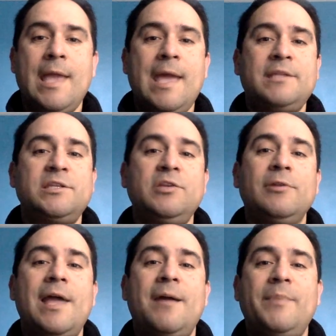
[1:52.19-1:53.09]
hands in
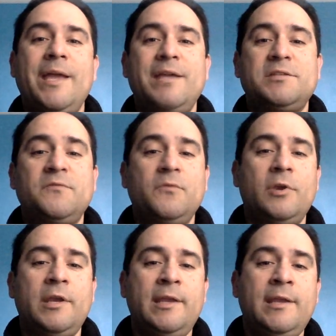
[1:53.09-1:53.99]
your lap, hands
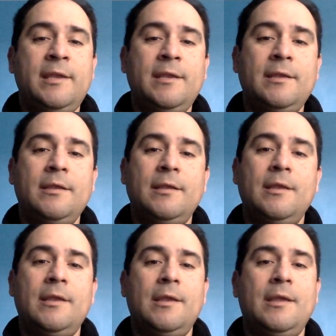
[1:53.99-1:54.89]
free,
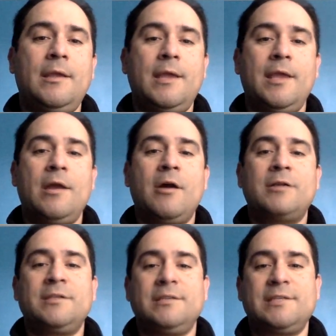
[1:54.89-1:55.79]
and
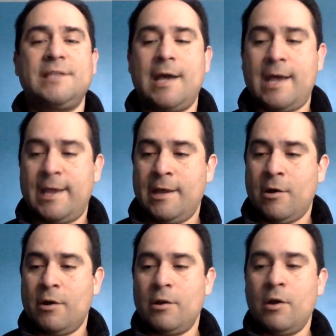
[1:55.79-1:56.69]
heart to the sky,
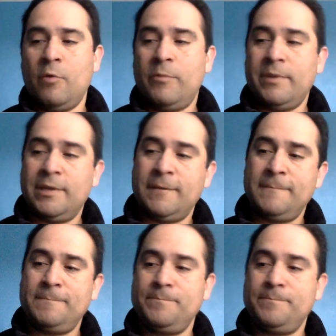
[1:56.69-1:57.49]
heart open.